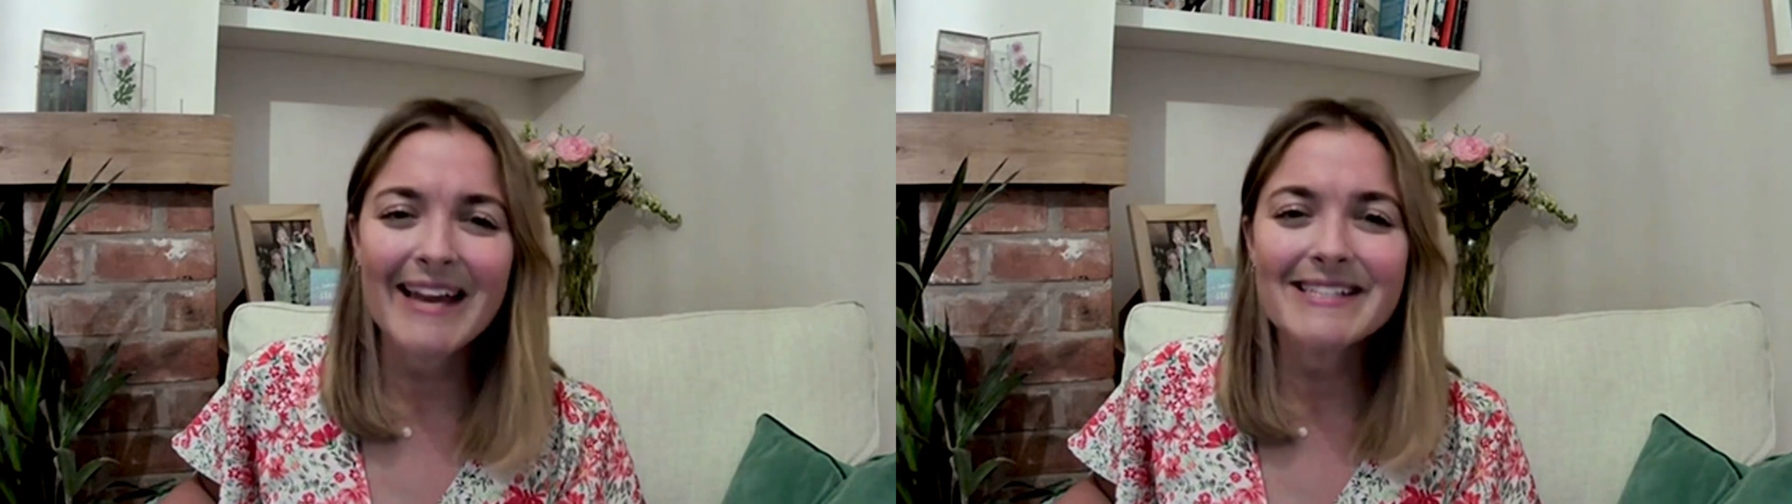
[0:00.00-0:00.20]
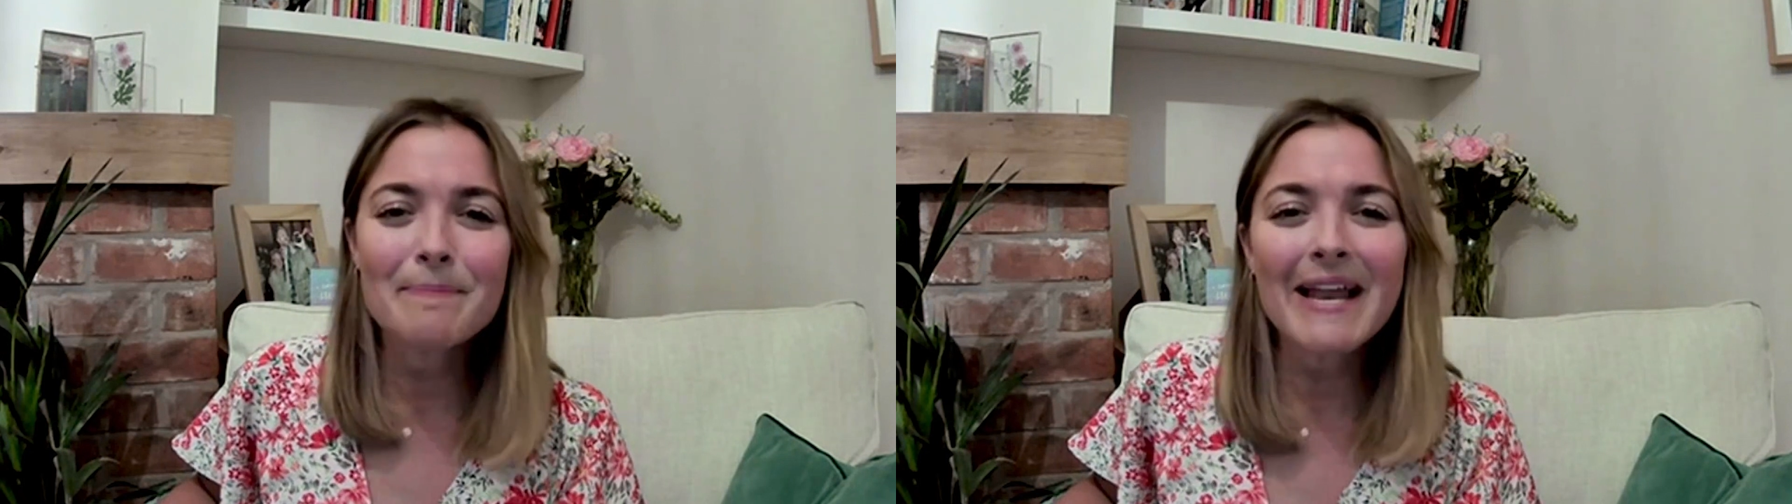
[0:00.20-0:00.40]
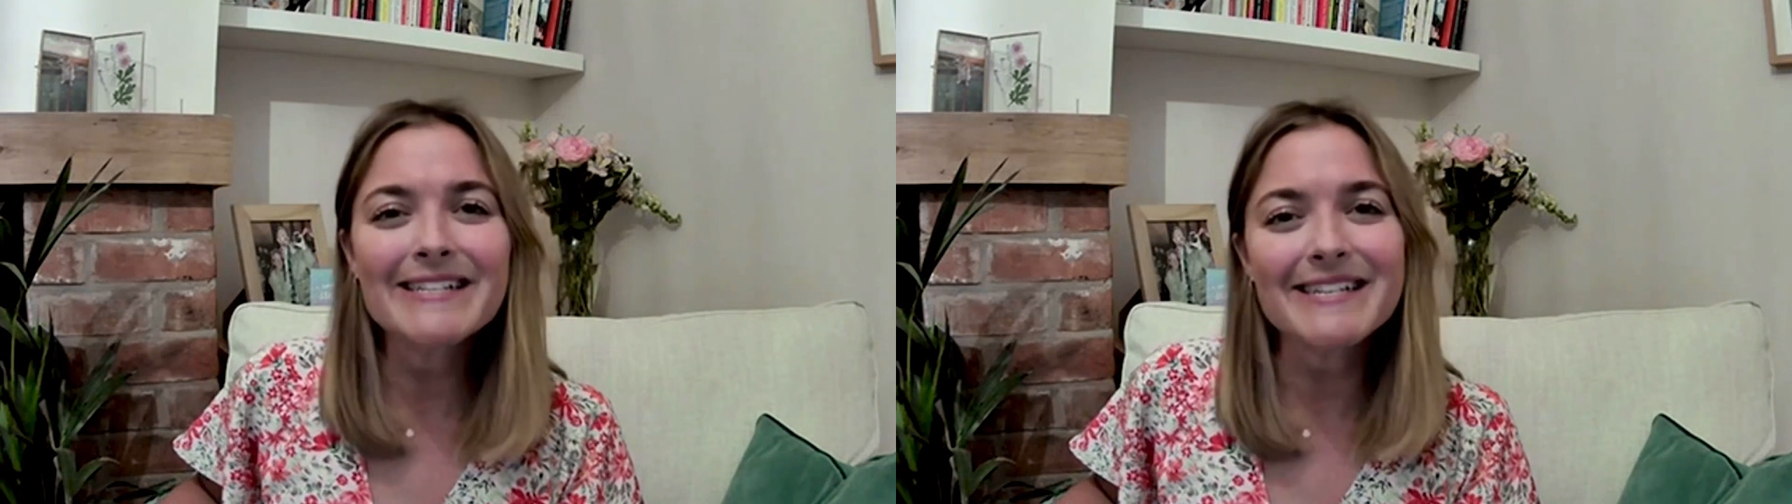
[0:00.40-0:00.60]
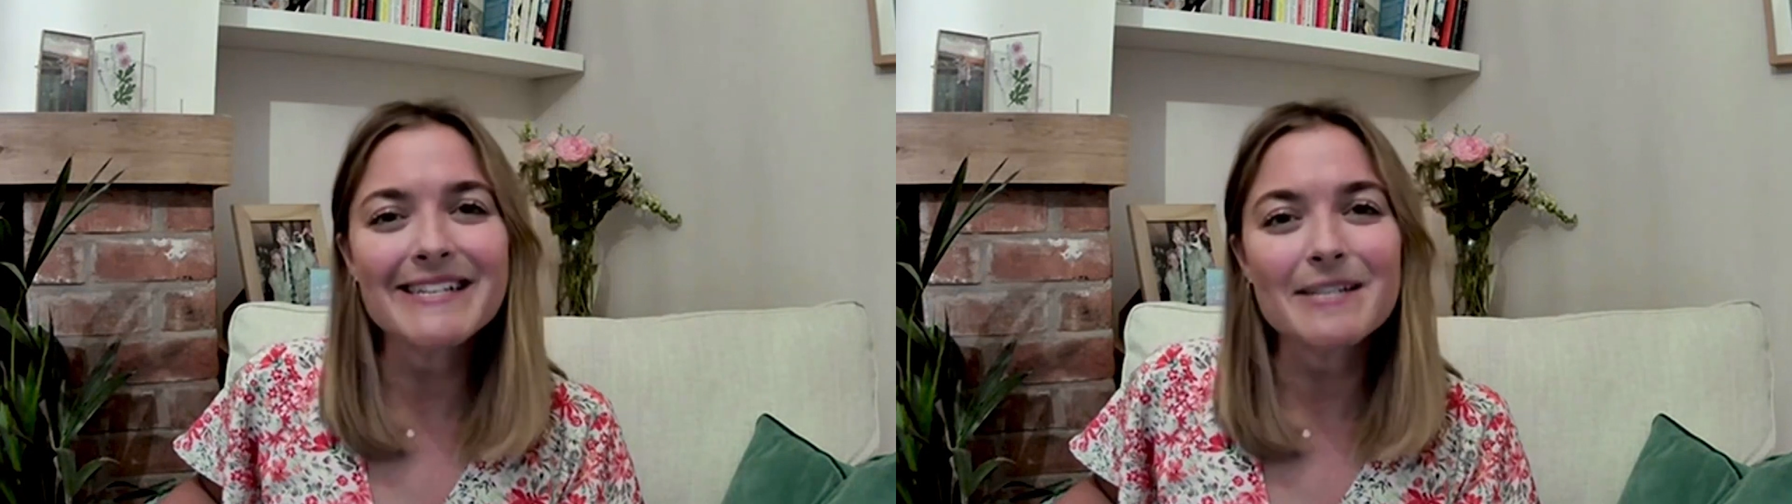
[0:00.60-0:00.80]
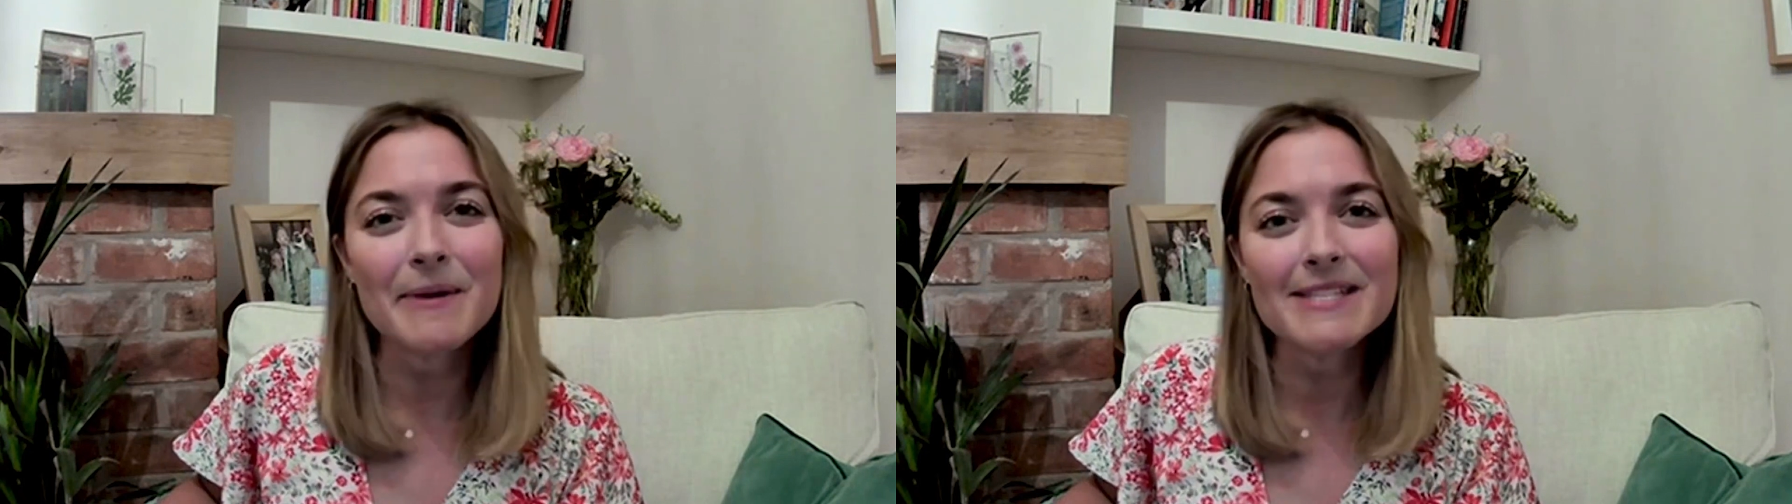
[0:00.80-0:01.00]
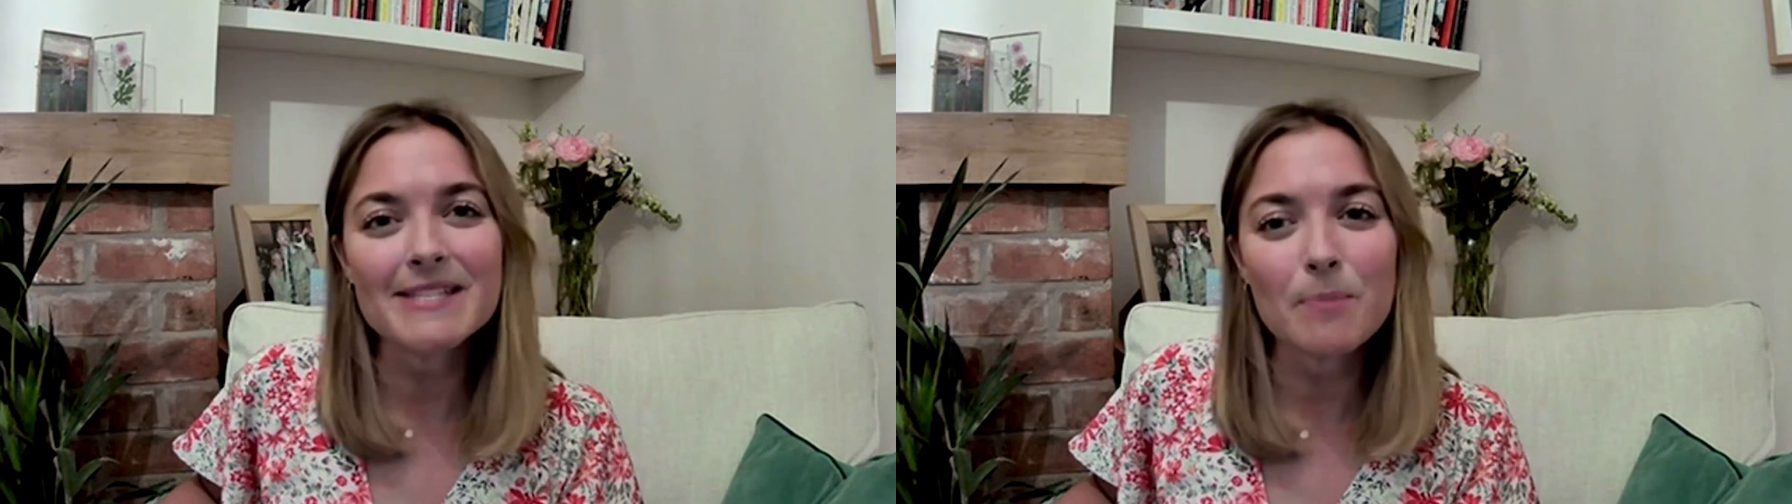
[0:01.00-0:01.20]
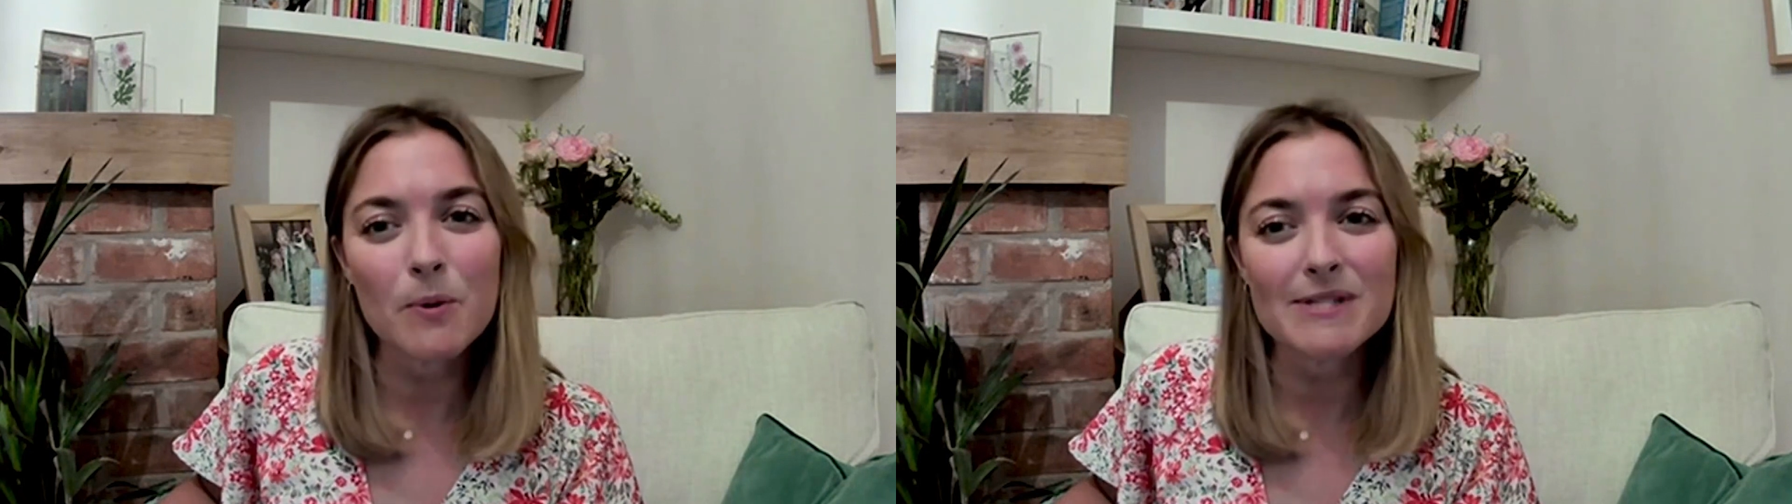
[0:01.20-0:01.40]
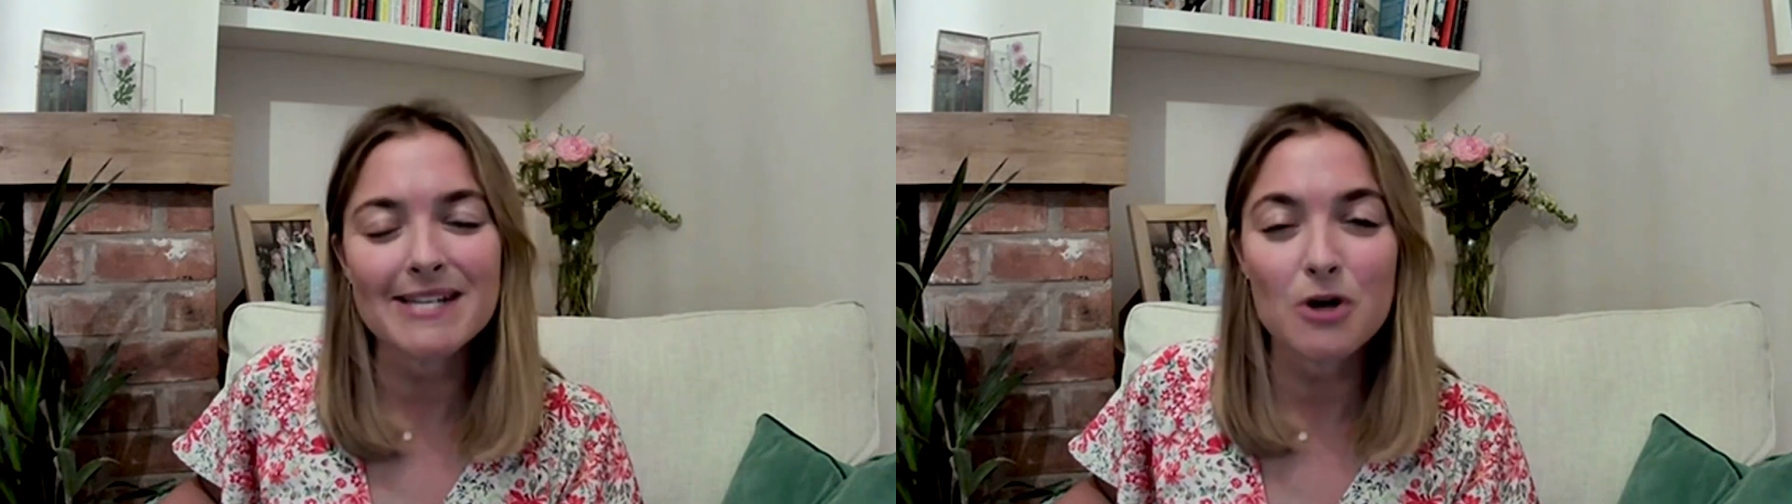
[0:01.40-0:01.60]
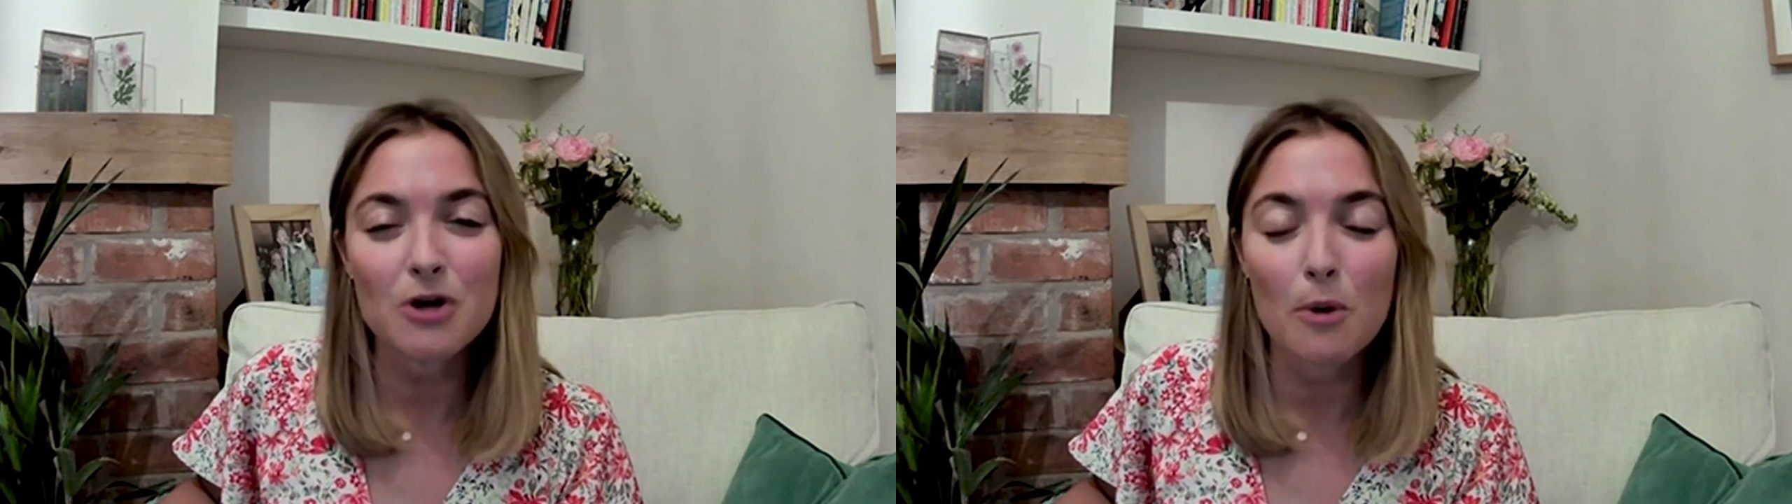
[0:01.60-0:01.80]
And it's a pleasure to be supporting